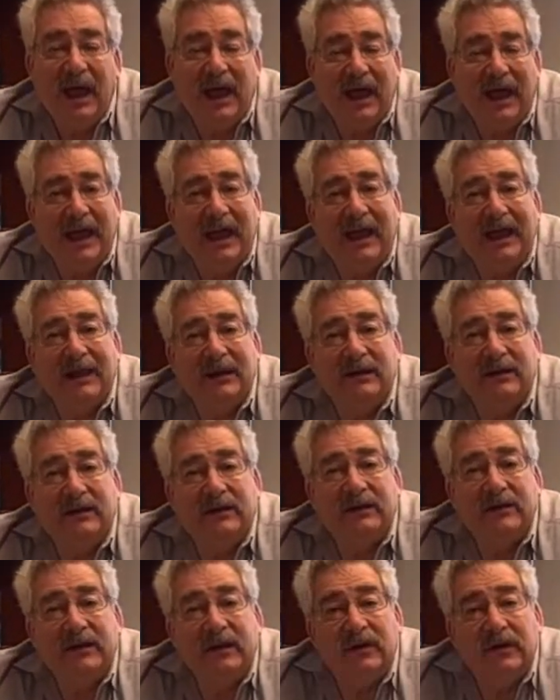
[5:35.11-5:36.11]
And
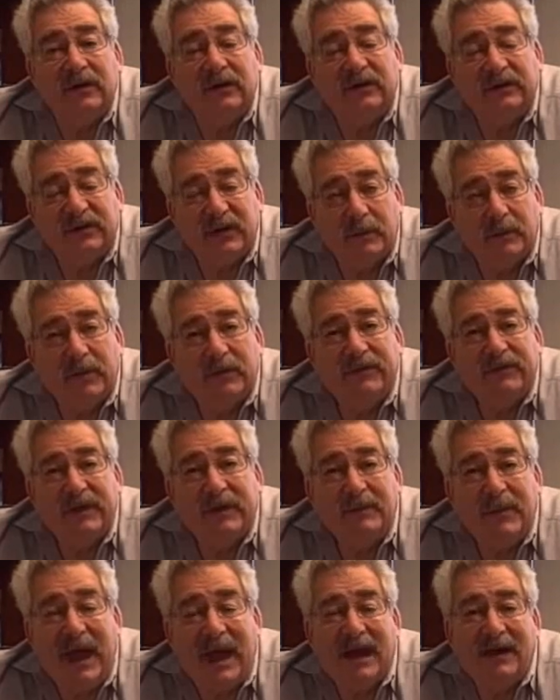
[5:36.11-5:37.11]
some of
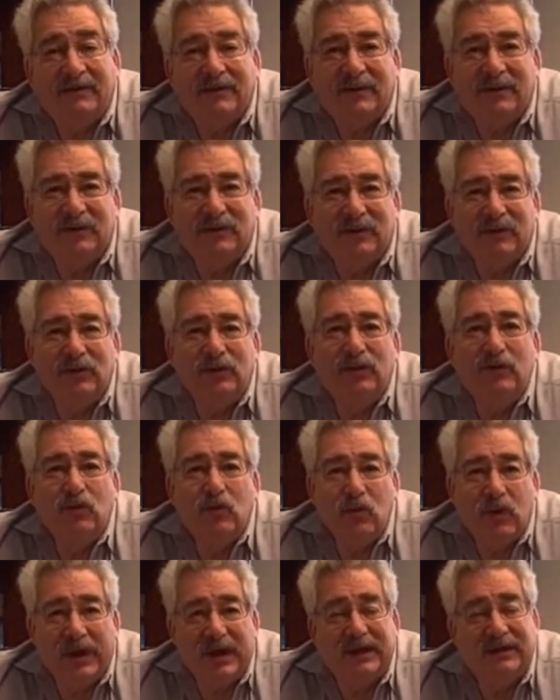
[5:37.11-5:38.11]
them have to do
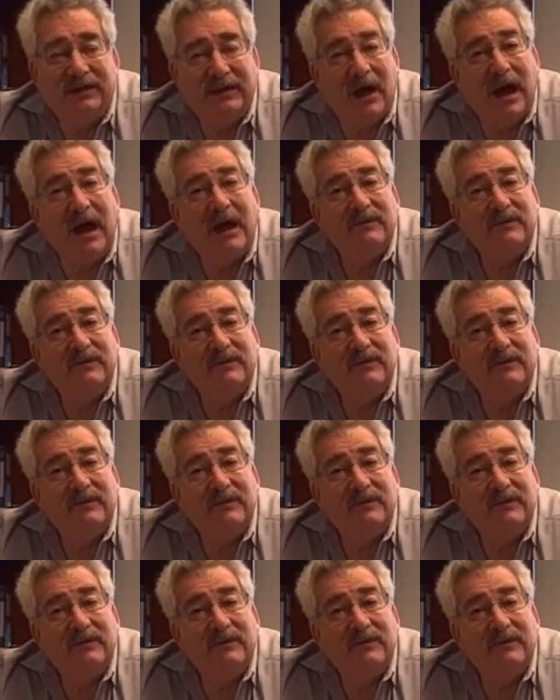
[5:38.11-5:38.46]
with